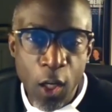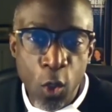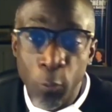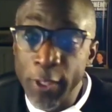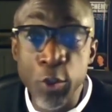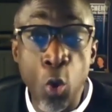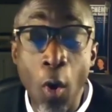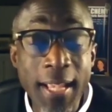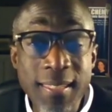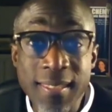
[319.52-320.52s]

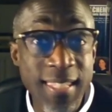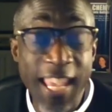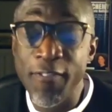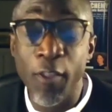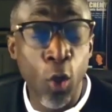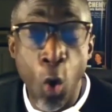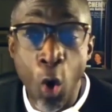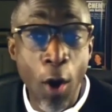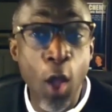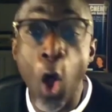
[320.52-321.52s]
"Rejoice in the Lord